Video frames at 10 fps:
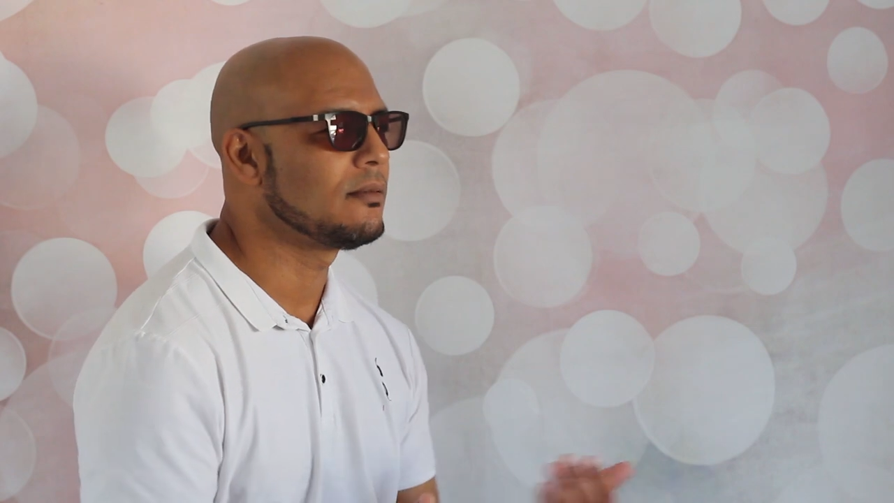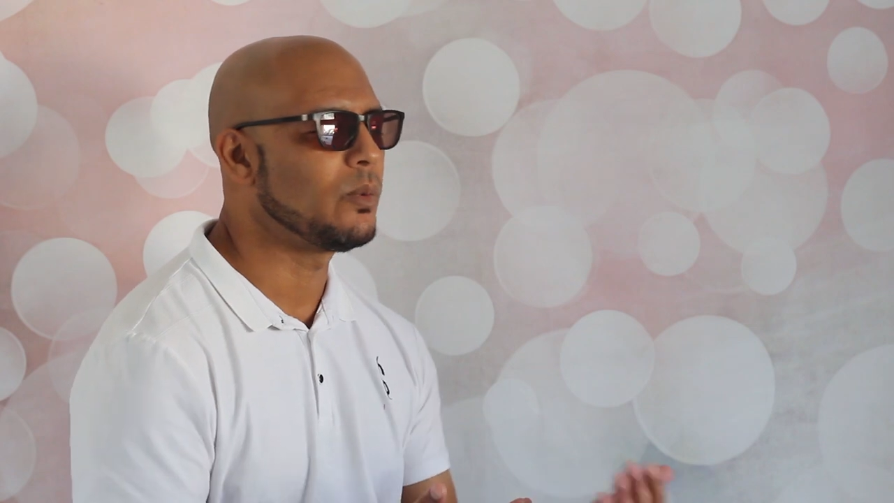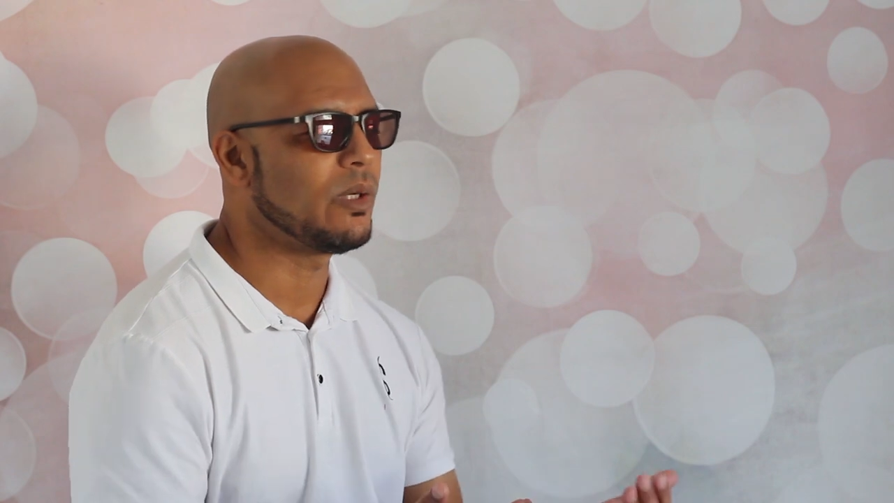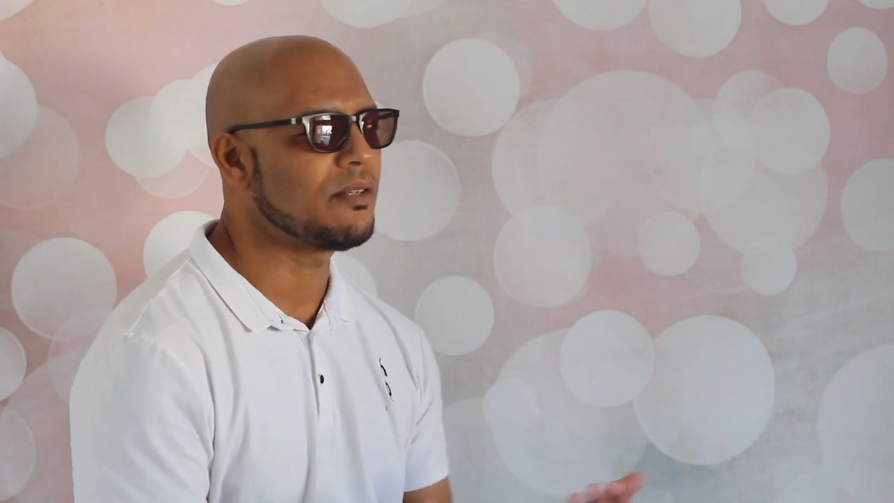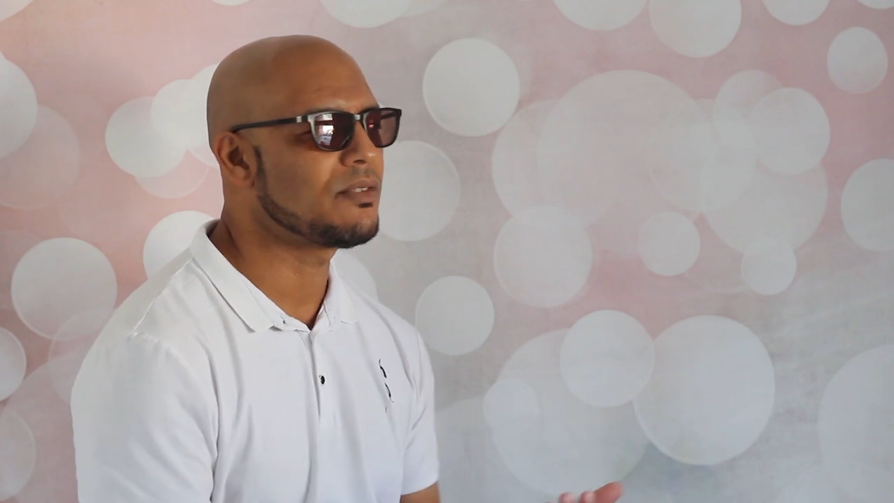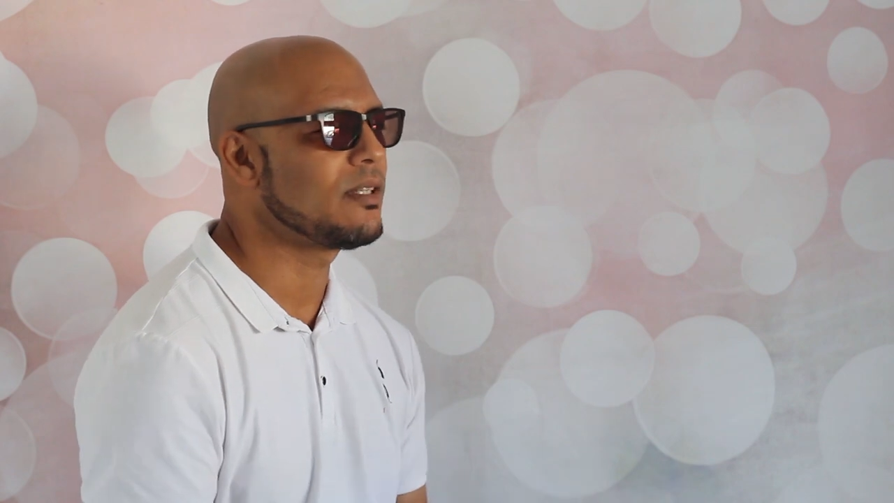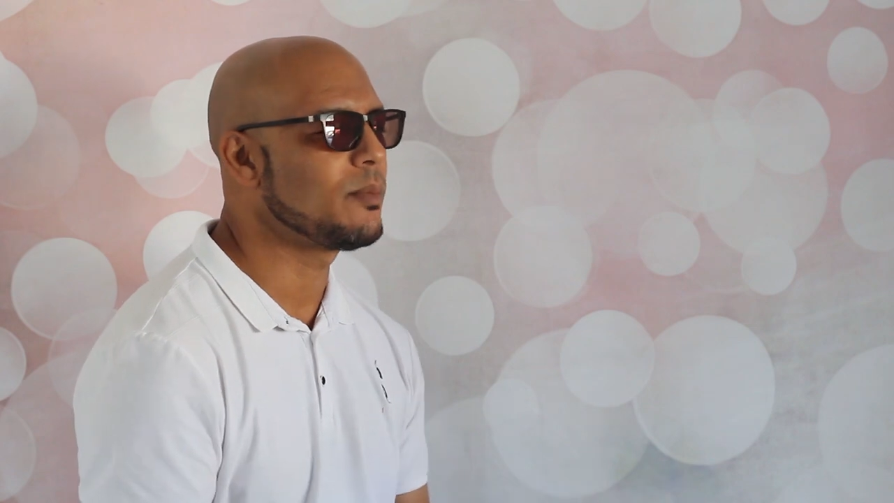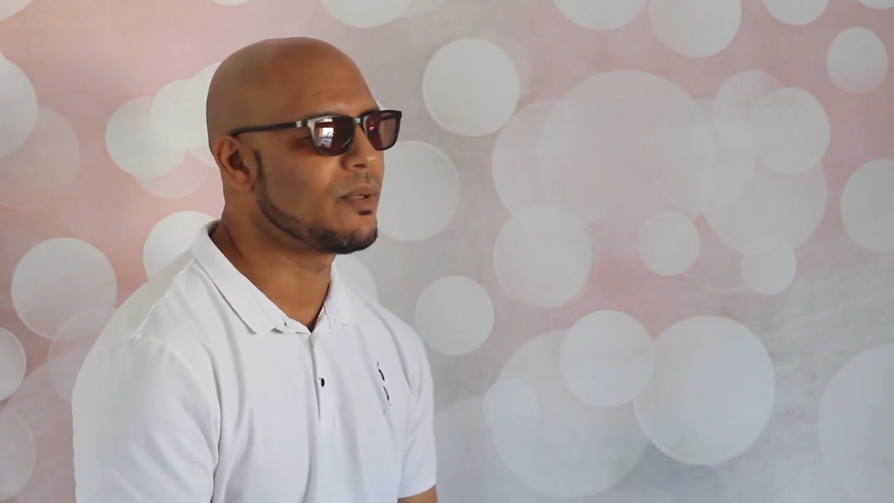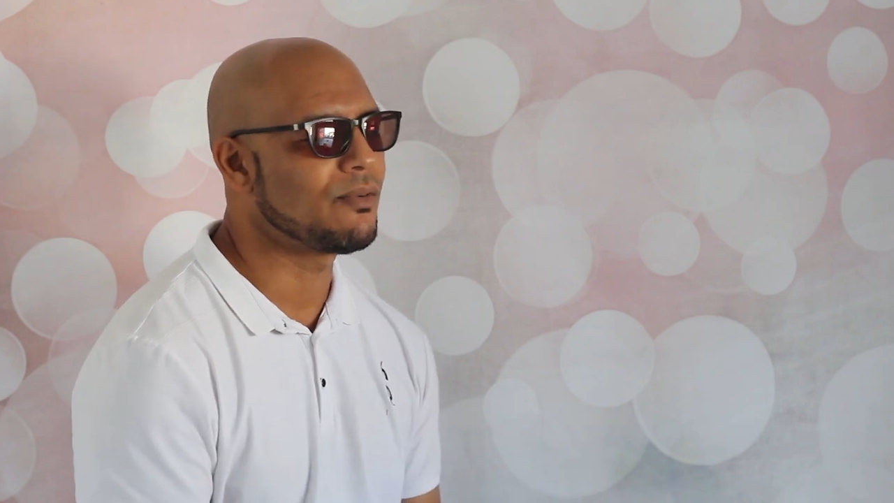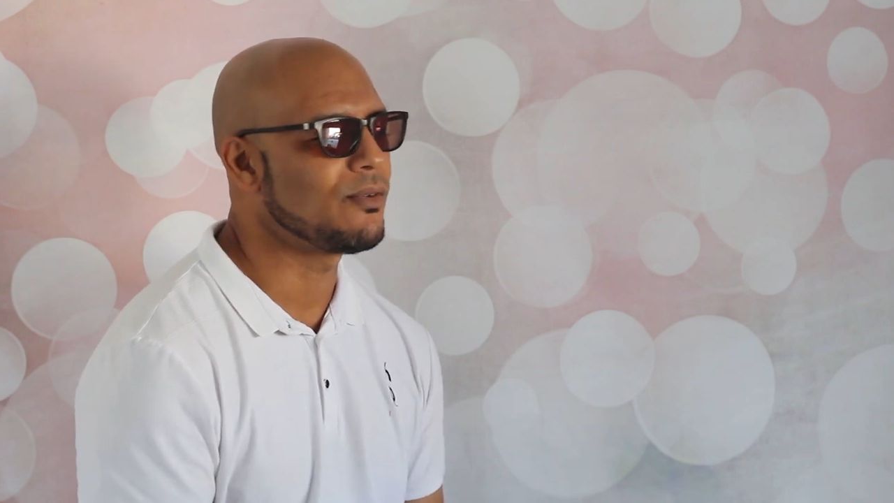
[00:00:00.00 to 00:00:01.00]
what I've
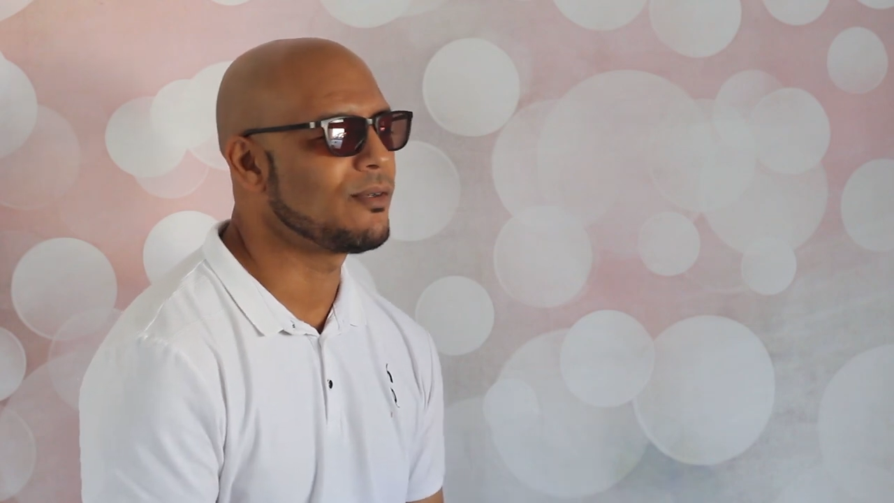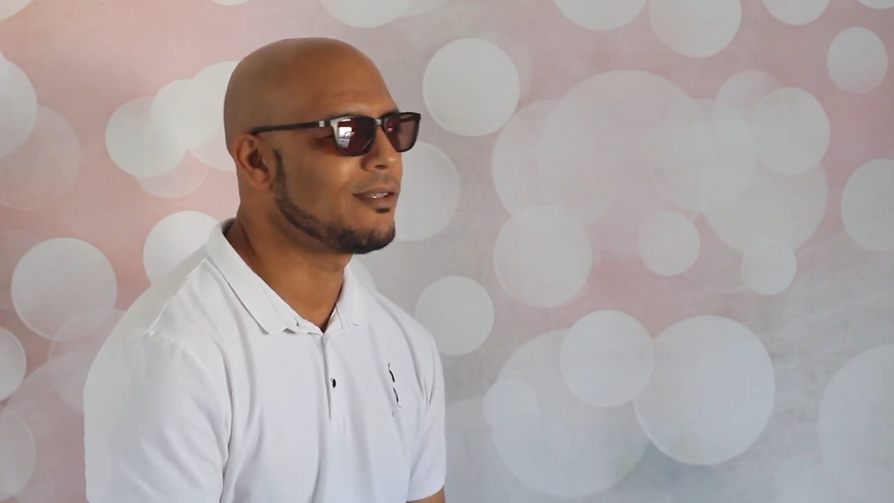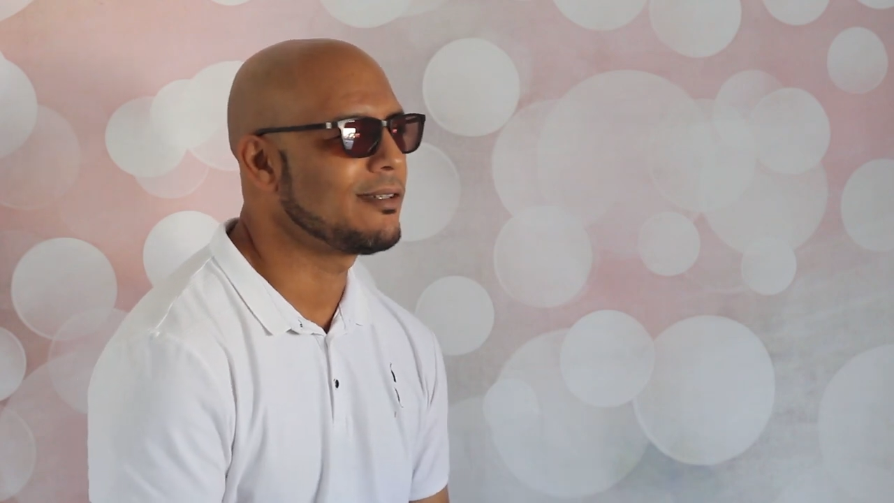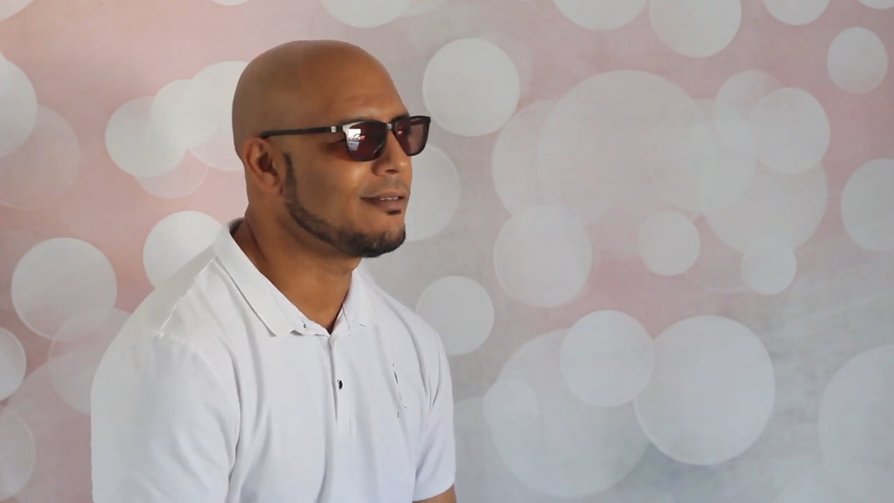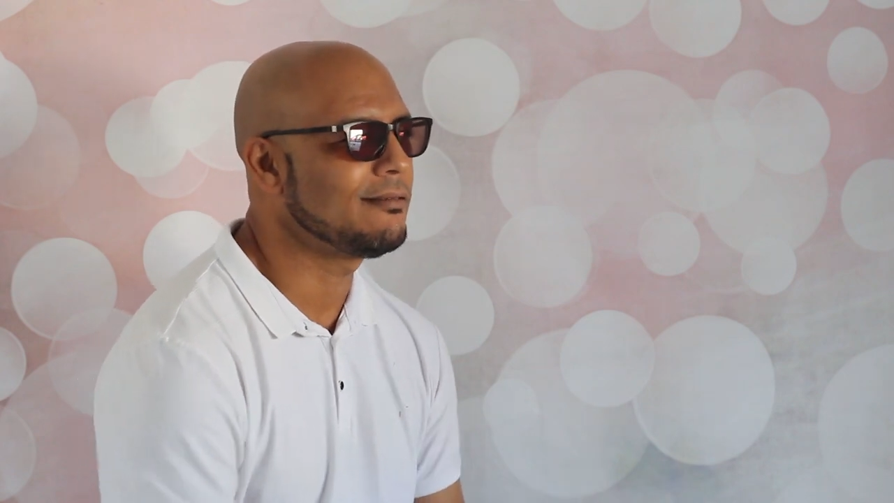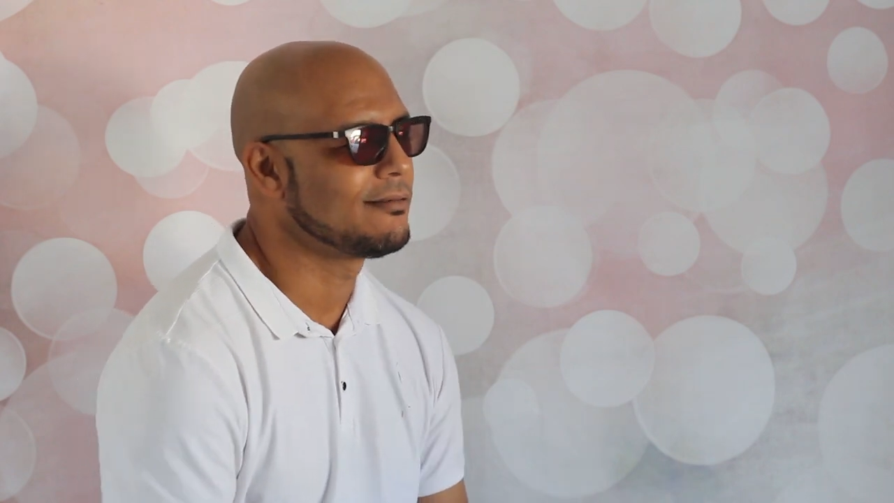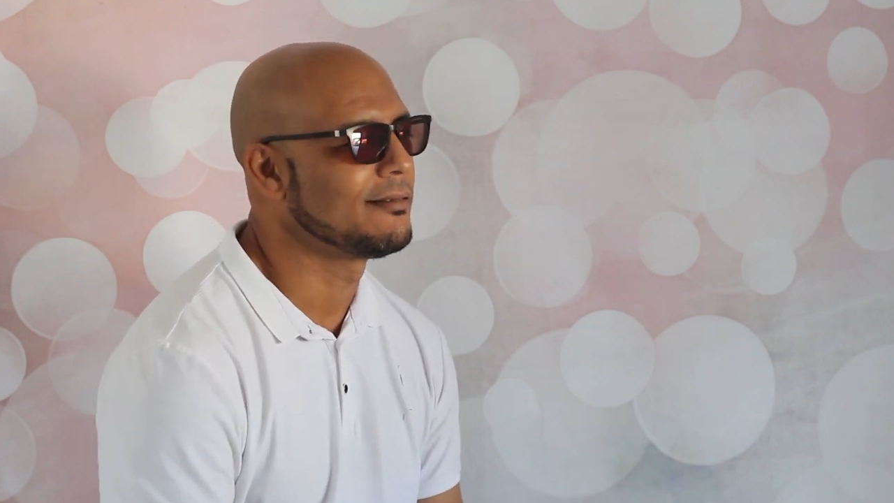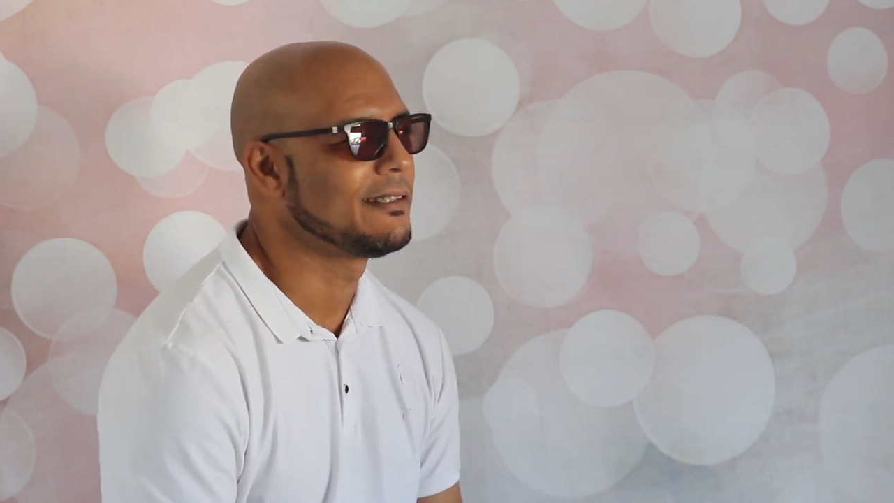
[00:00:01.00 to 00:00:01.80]
seen before, you know.